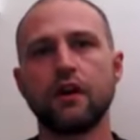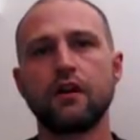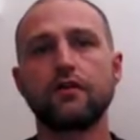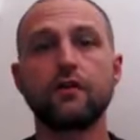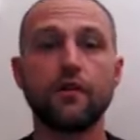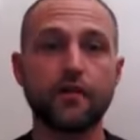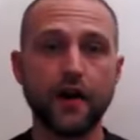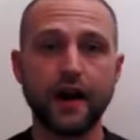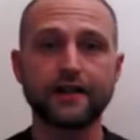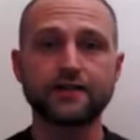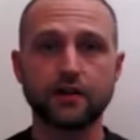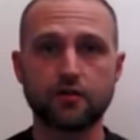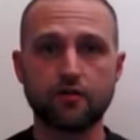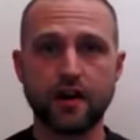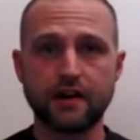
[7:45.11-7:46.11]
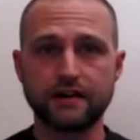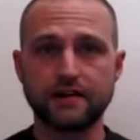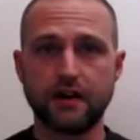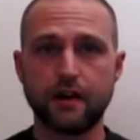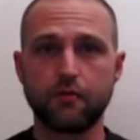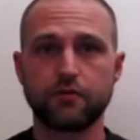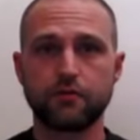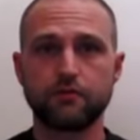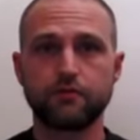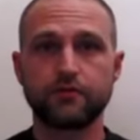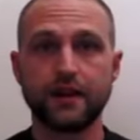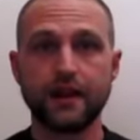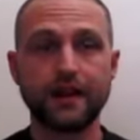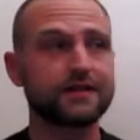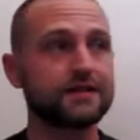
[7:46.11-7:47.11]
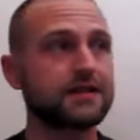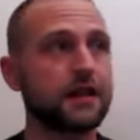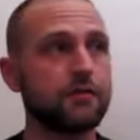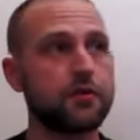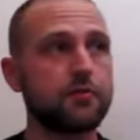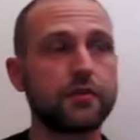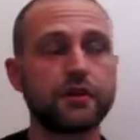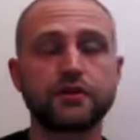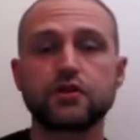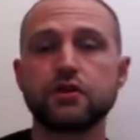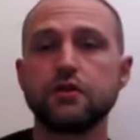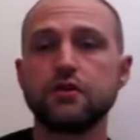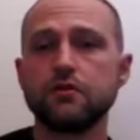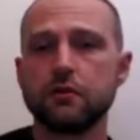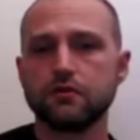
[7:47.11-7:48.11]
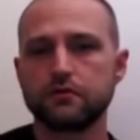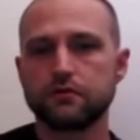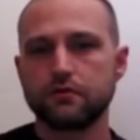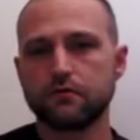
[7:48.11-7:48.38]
So that's a great tip. So that's tip number 2.